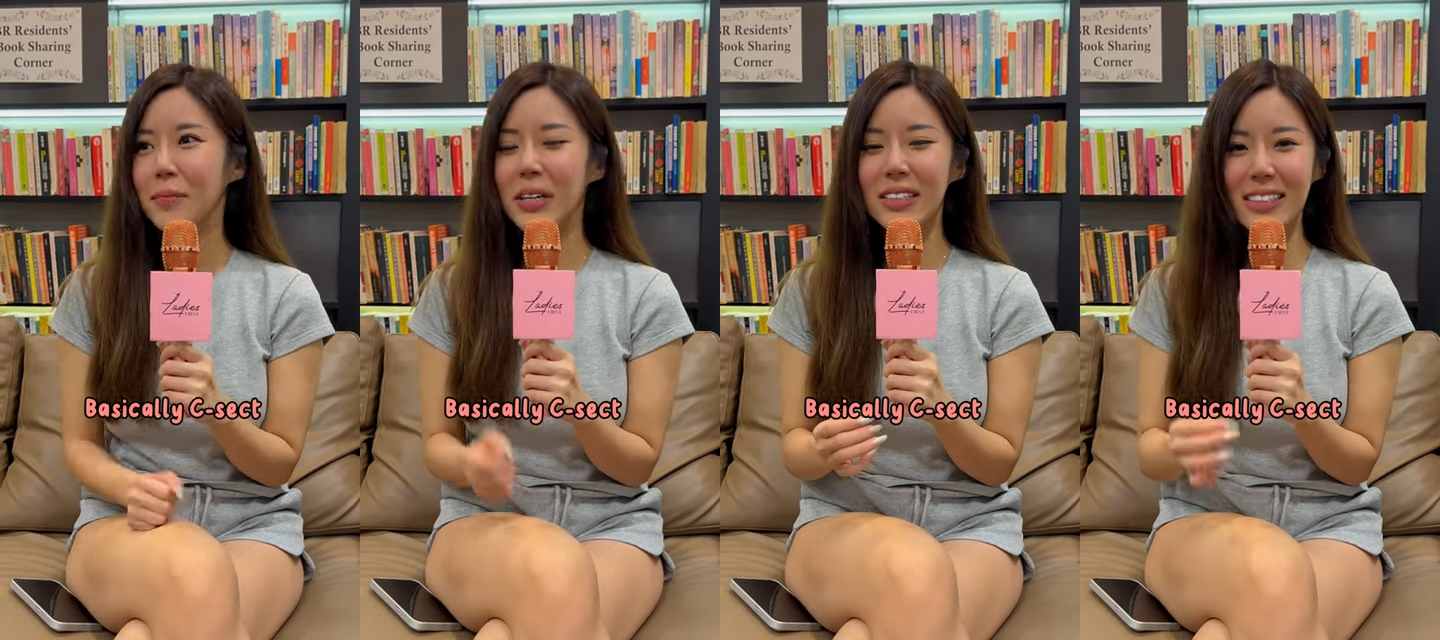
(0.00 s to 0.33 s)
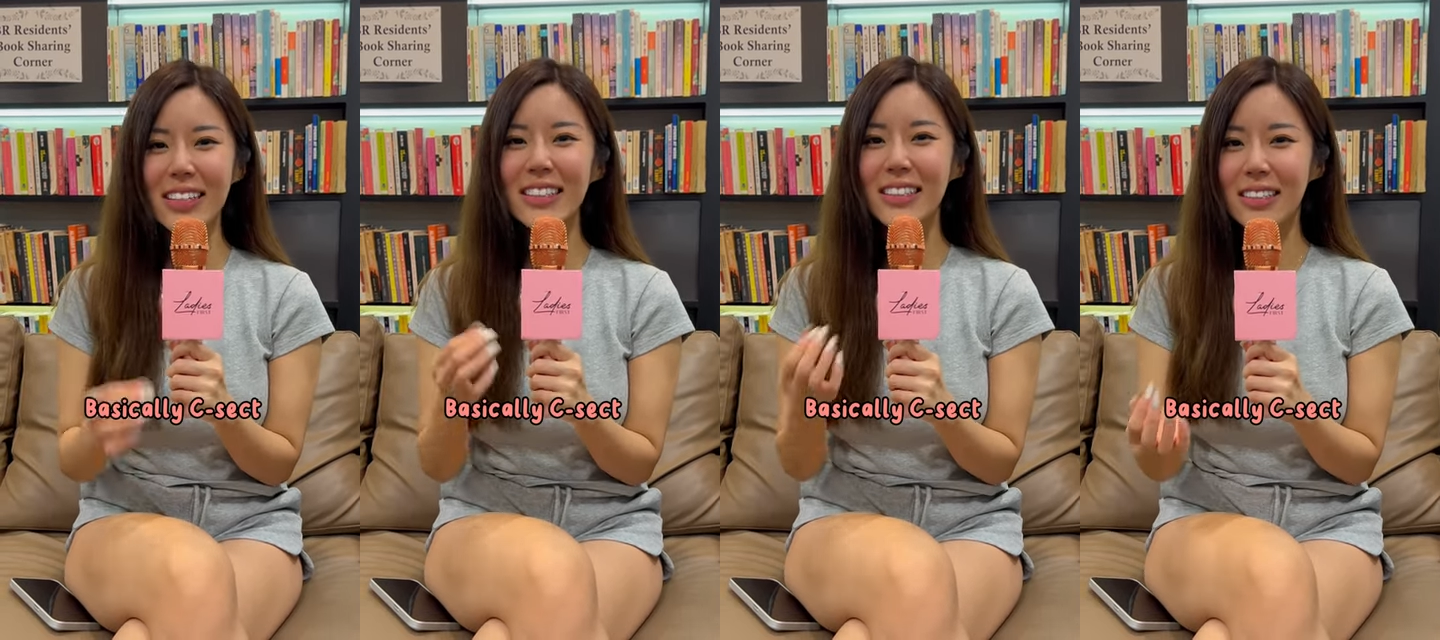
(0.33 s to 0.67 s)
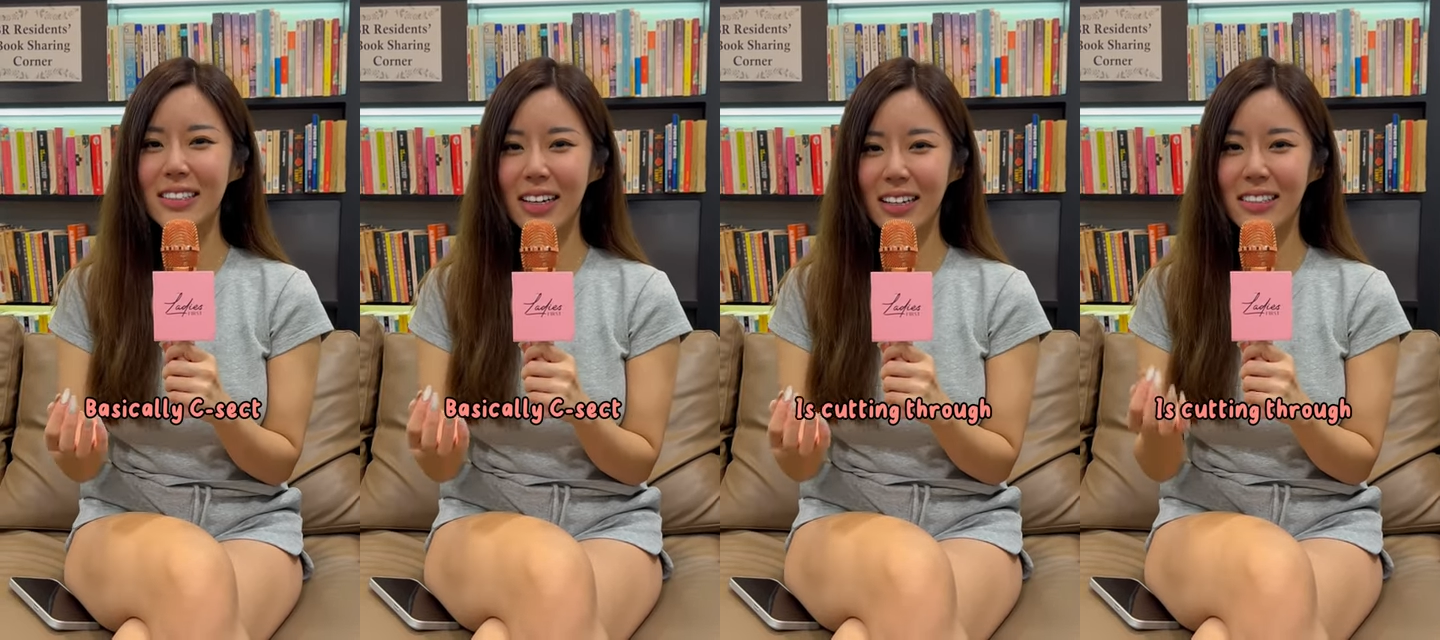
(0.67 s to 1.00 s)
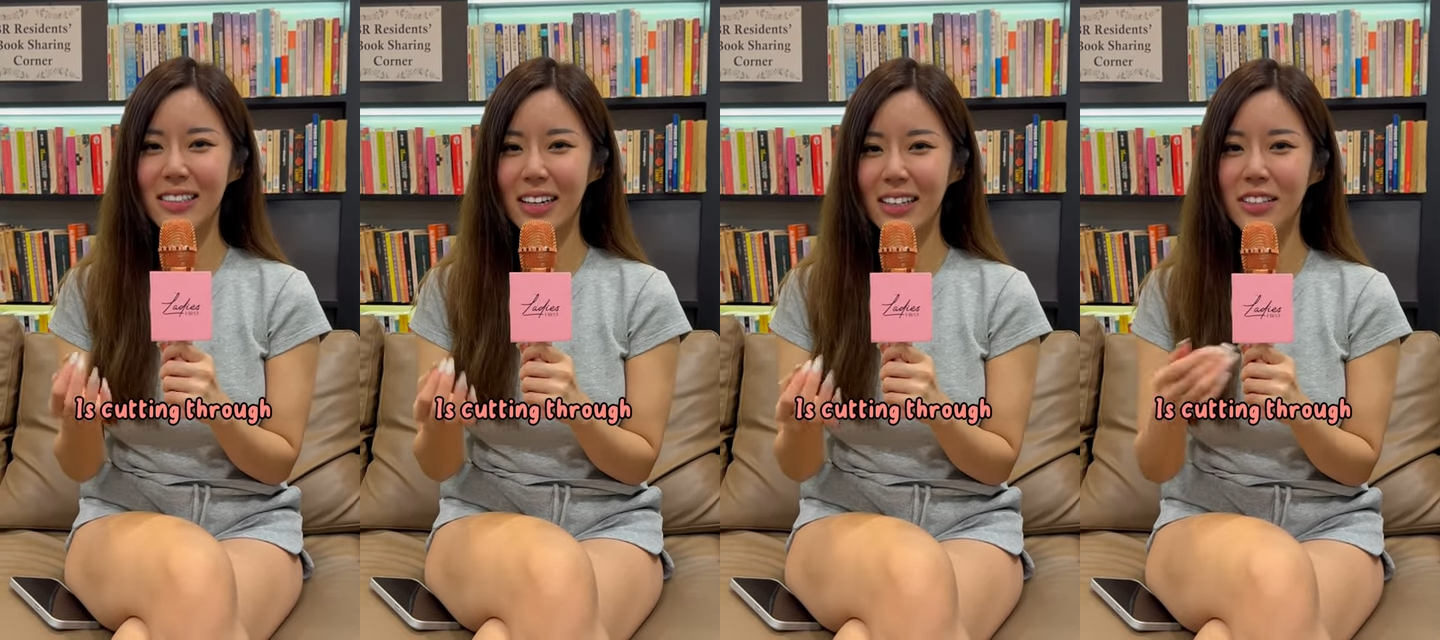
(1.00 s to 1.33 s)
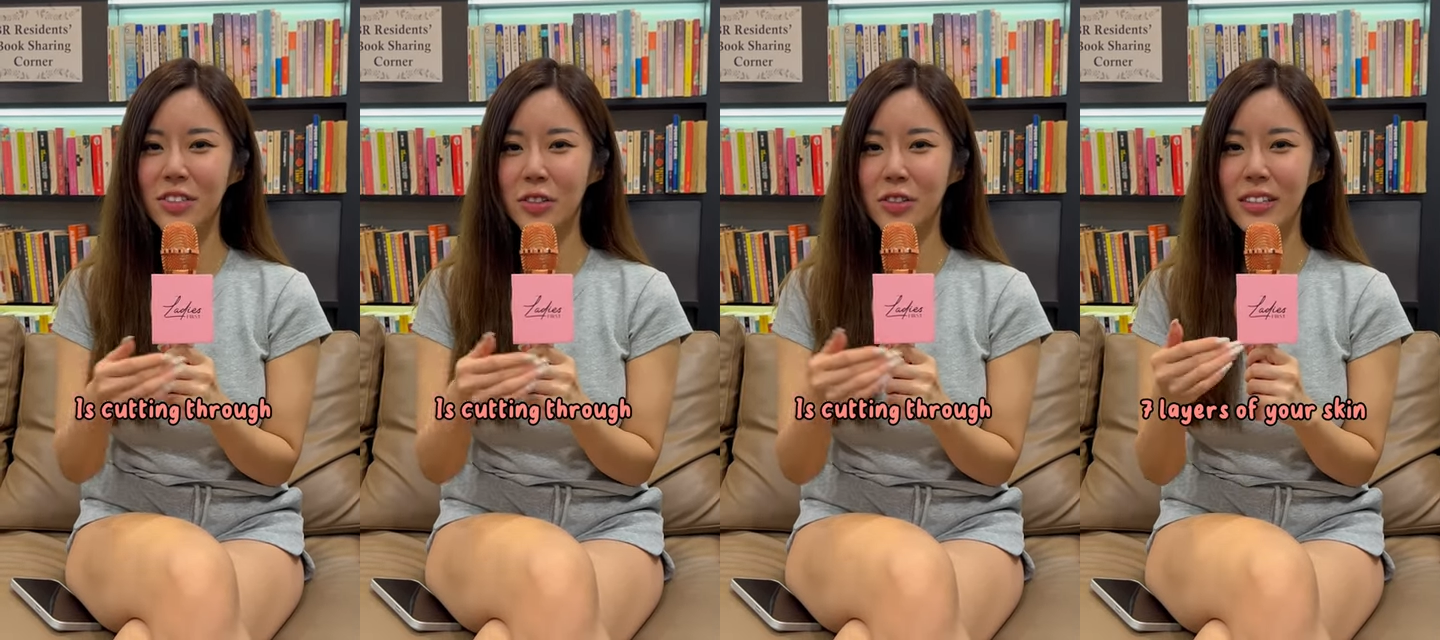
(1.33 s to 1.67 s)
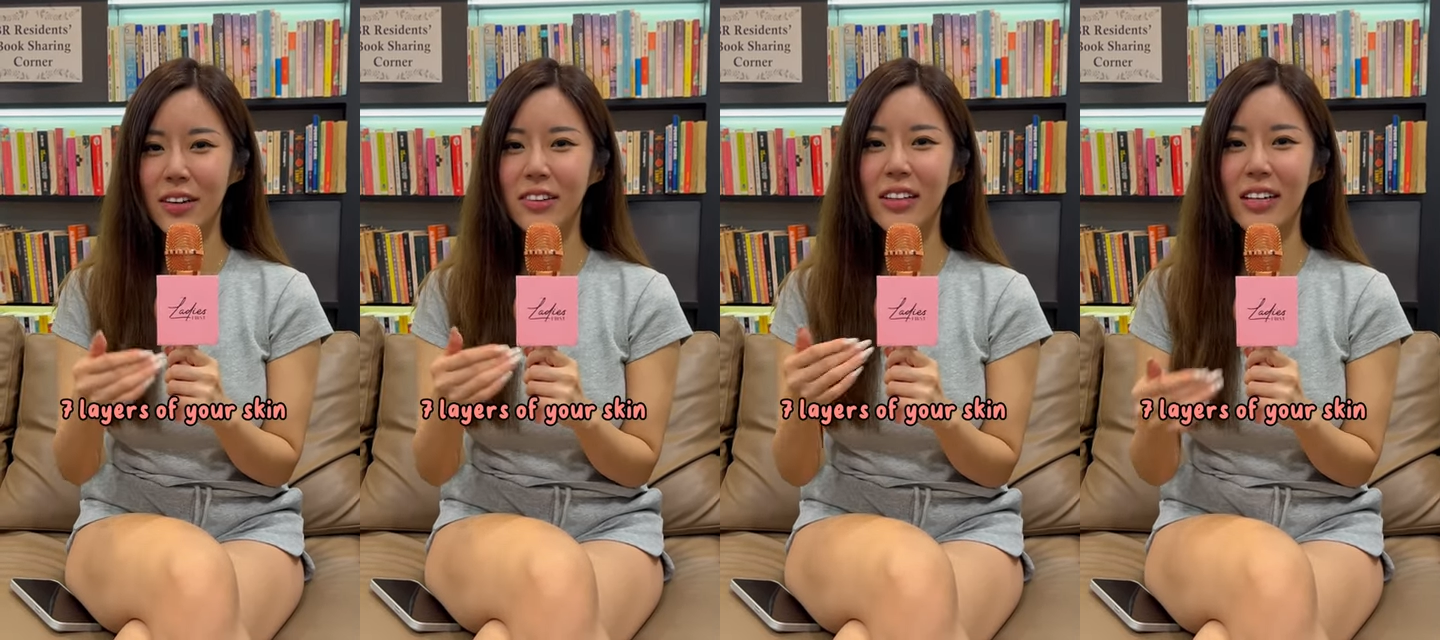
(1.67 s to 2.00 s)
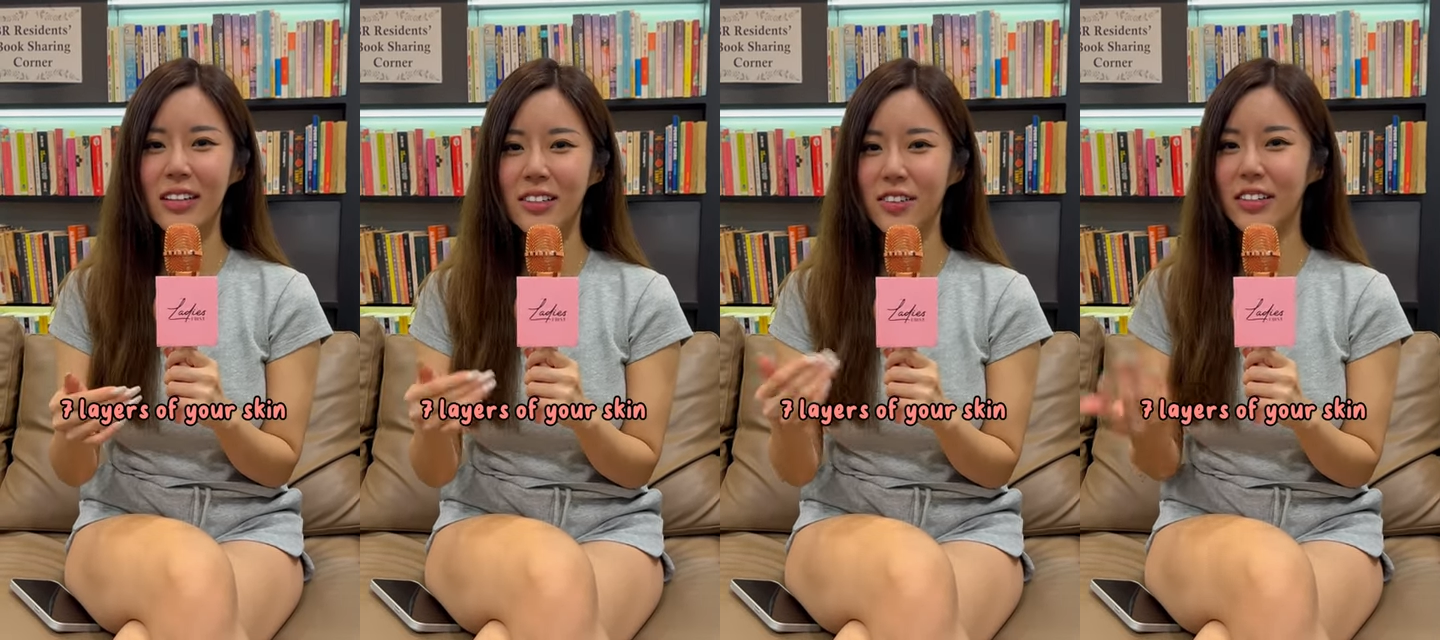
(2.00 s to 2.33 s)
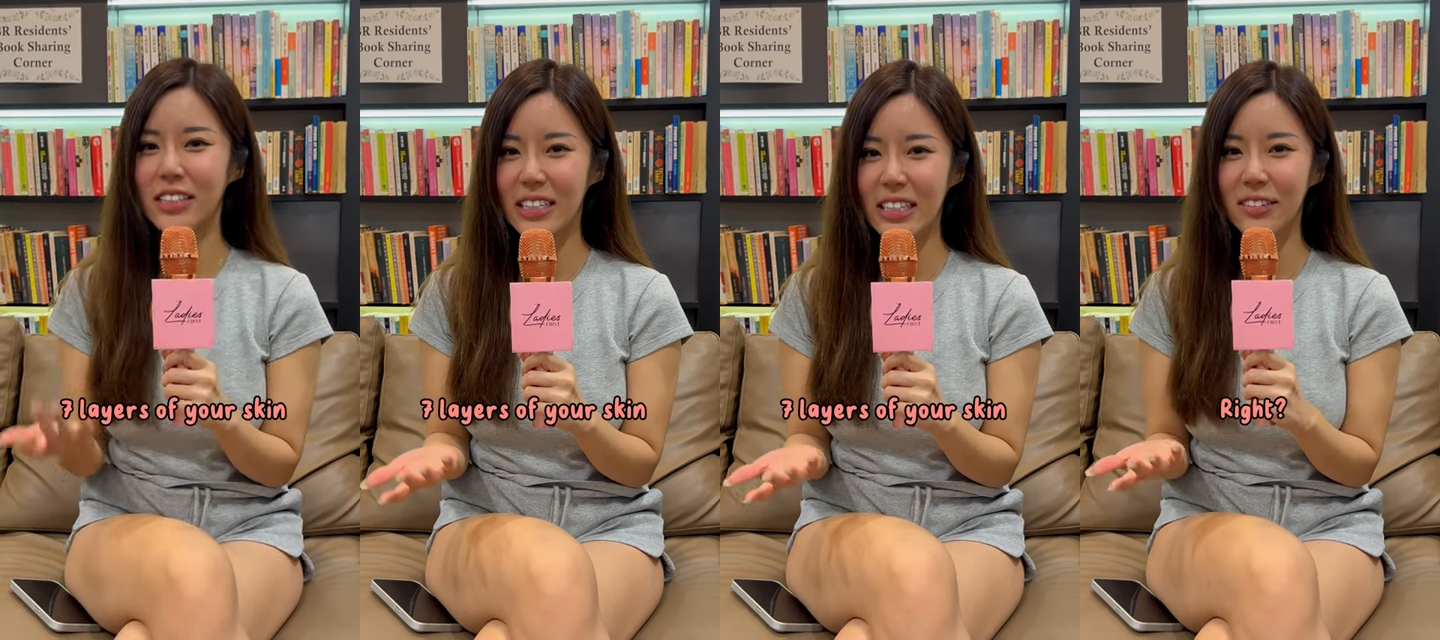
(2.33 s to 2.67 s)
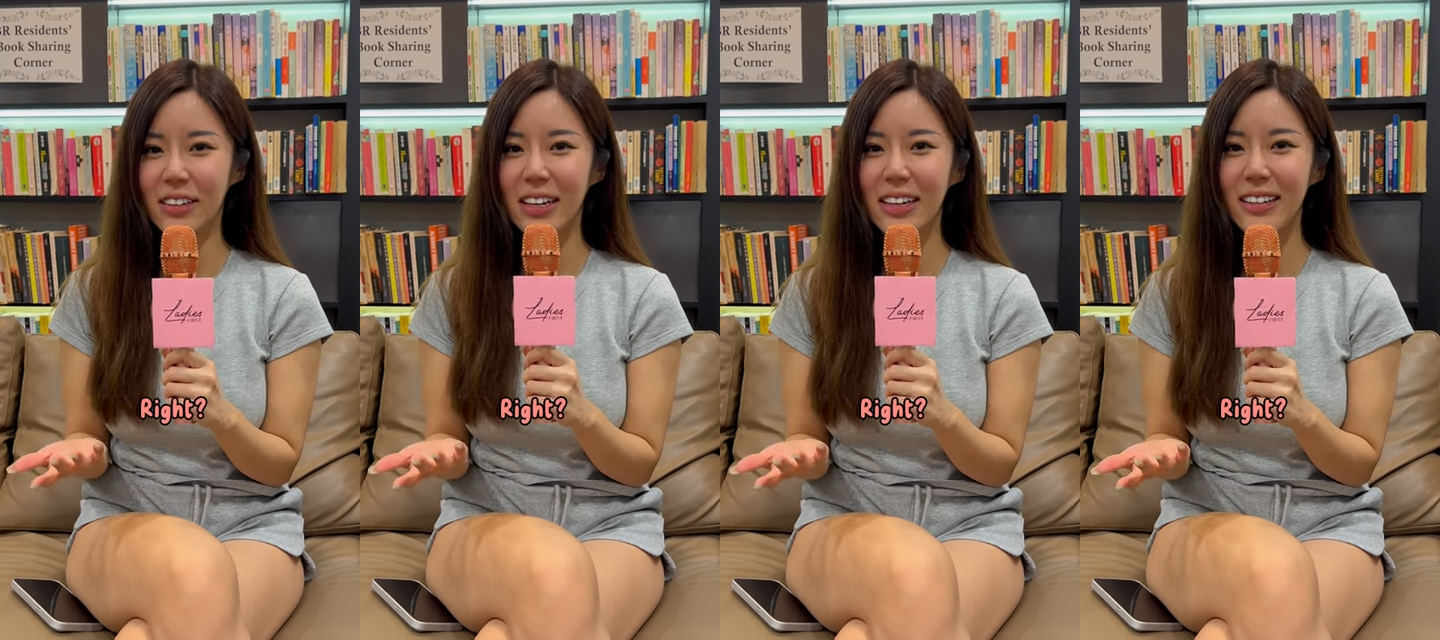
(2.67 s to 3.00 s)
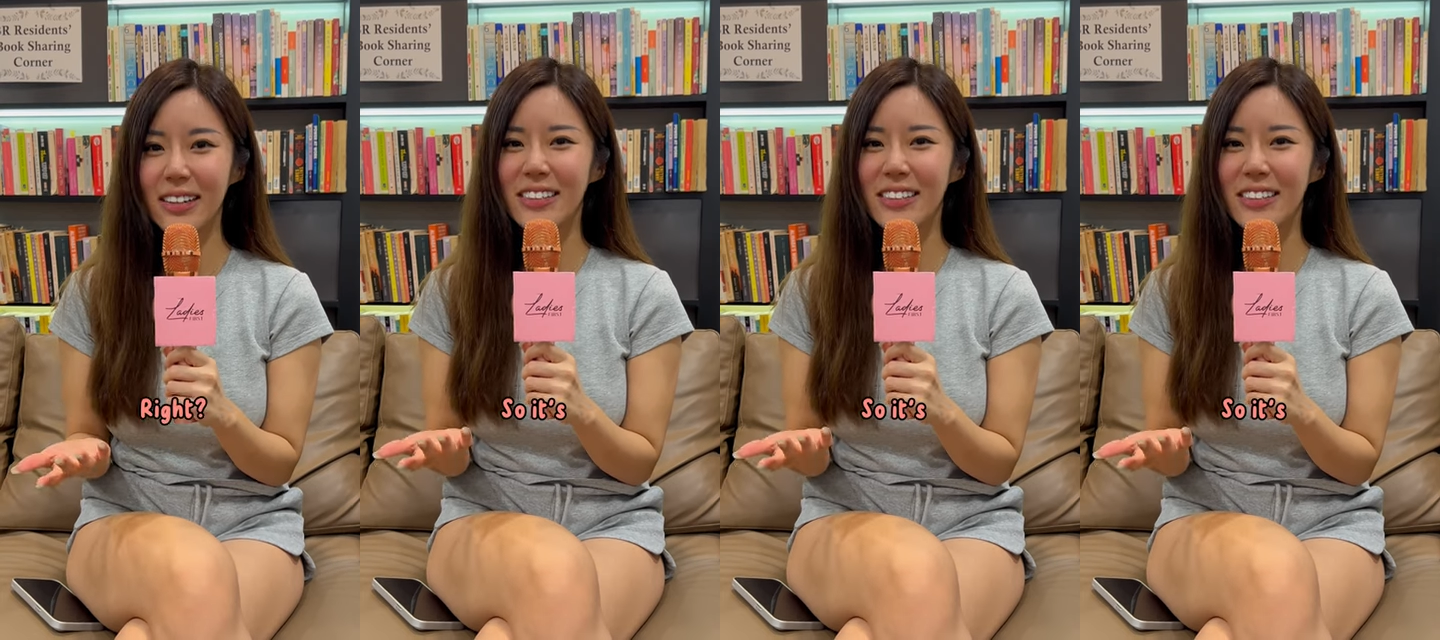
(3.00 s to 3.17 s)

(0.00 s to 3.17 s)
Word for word: Basically C-SEC is cutting through seven layers of your skin, right?